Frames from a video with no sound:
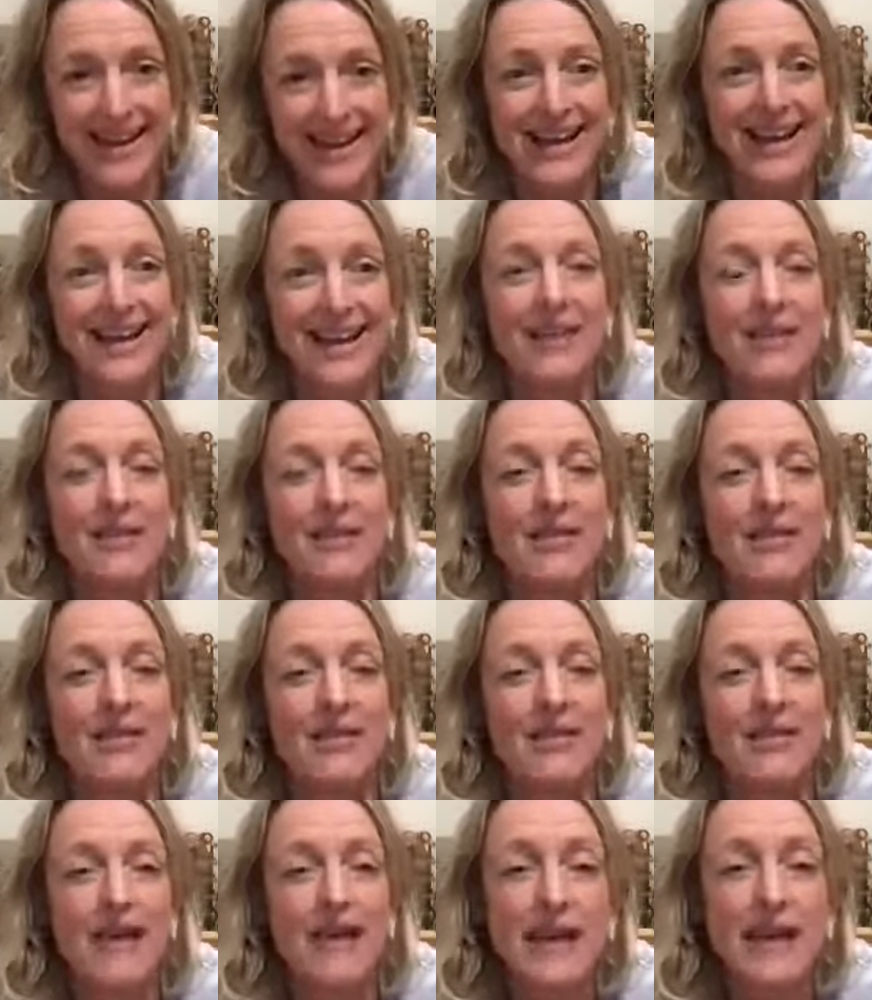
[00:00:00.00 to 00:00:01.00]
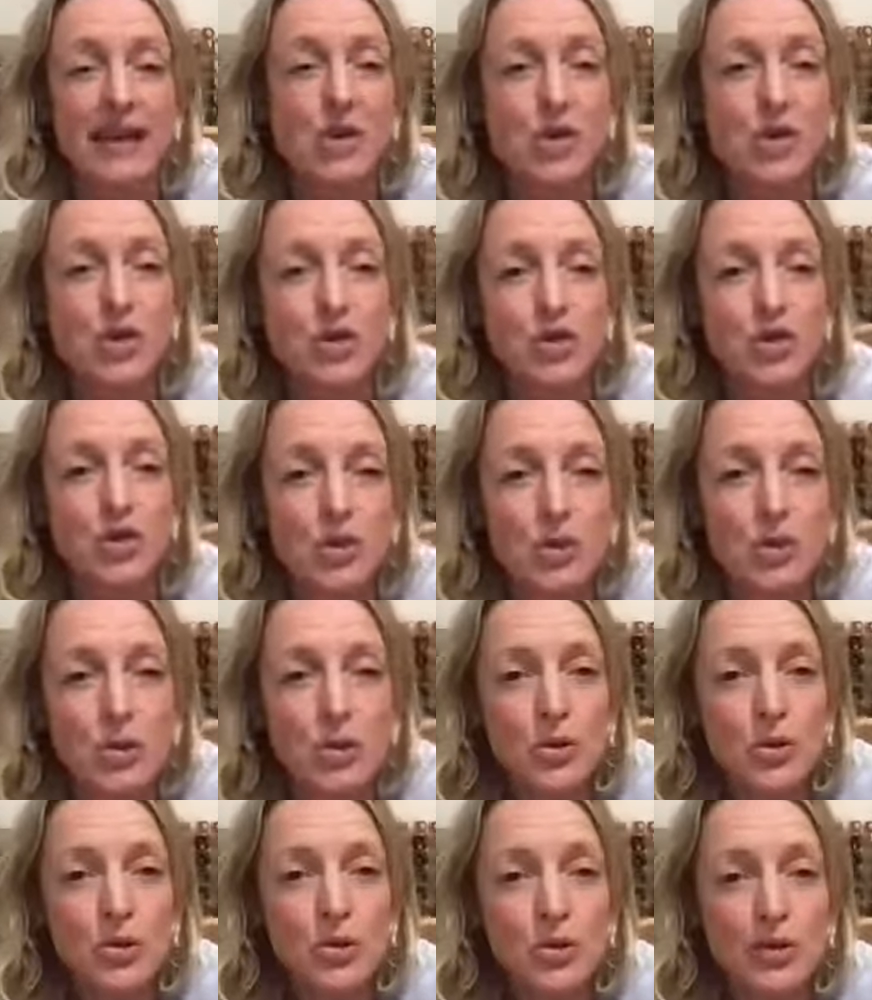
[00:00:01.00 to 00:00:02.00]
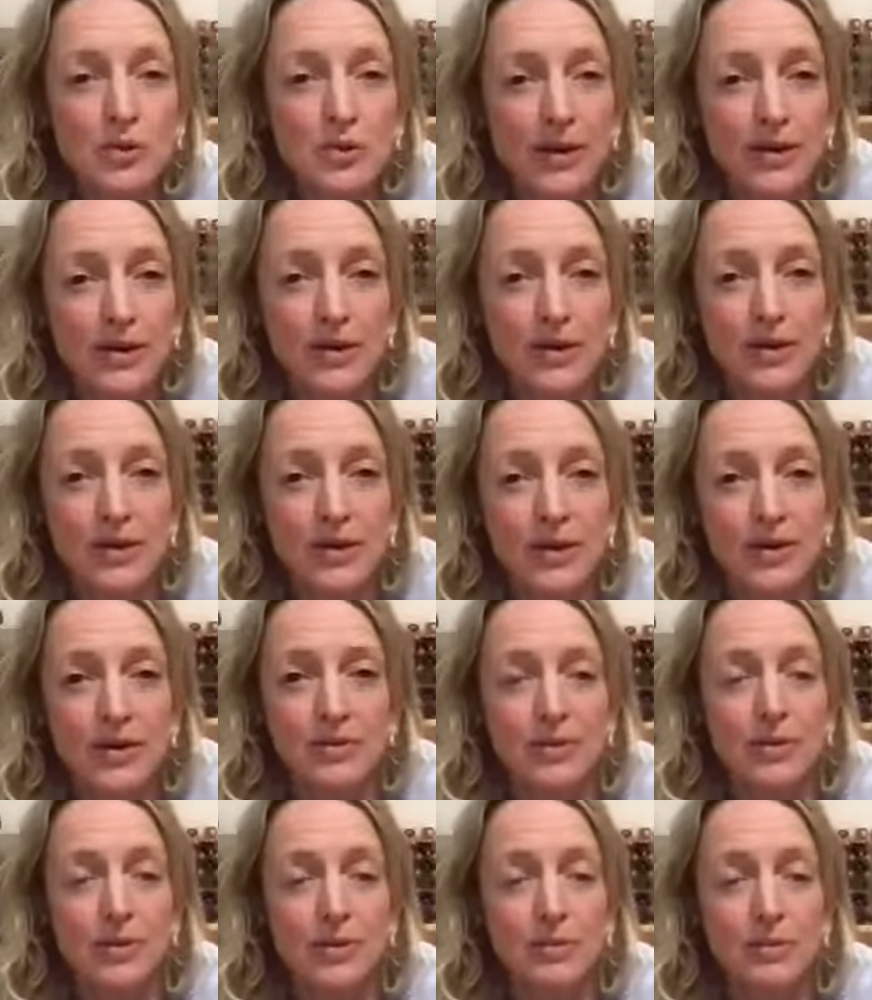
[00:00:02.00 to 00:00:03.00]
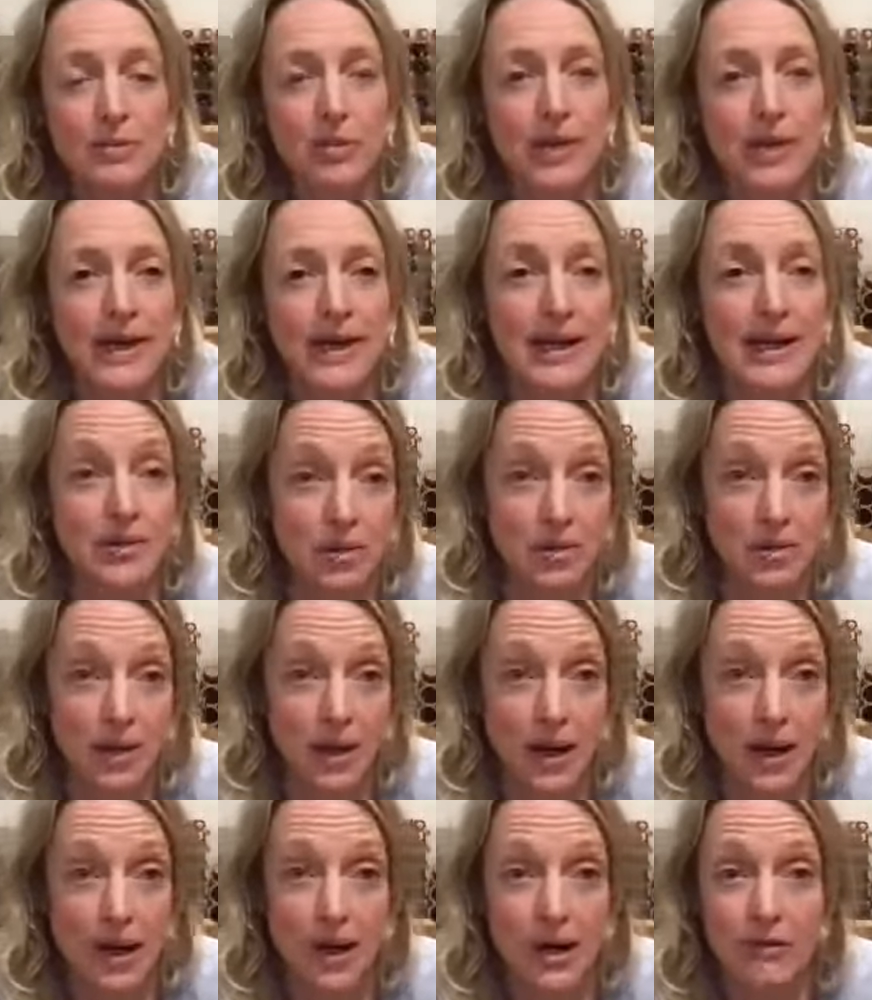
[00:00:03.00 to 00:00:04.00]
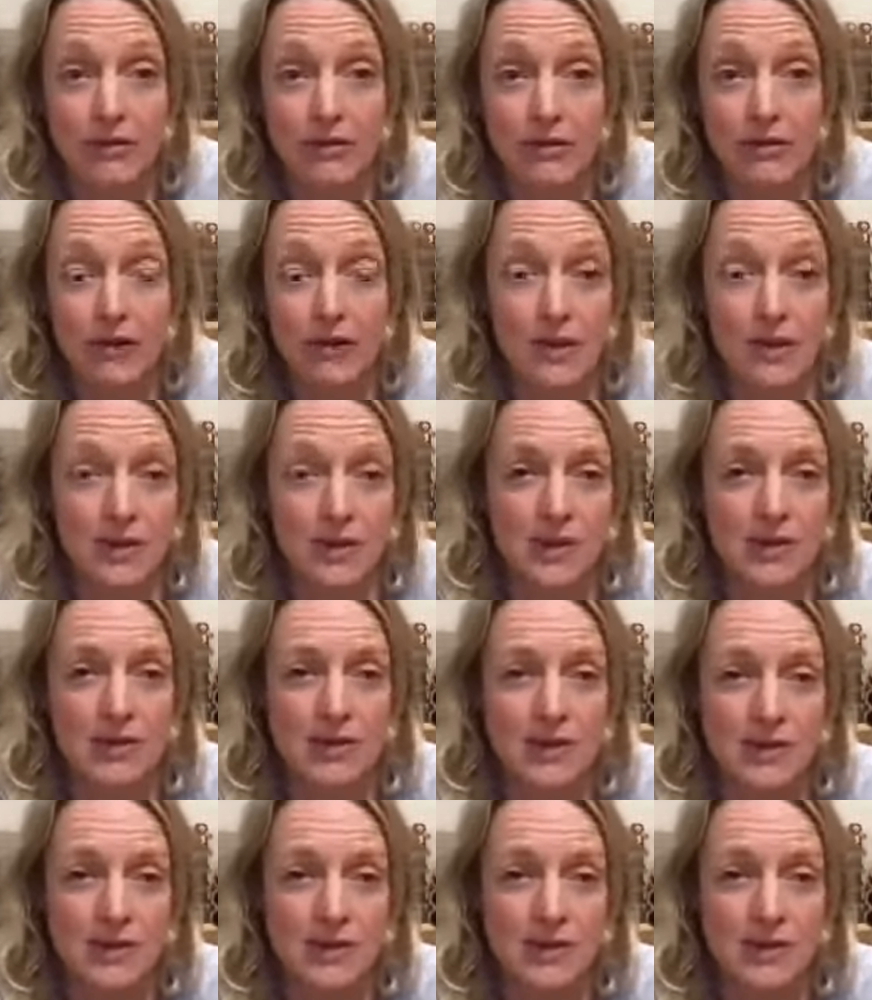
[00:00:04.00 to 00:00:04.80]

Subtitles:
Then you can choose whether or not to bring it into half lotus.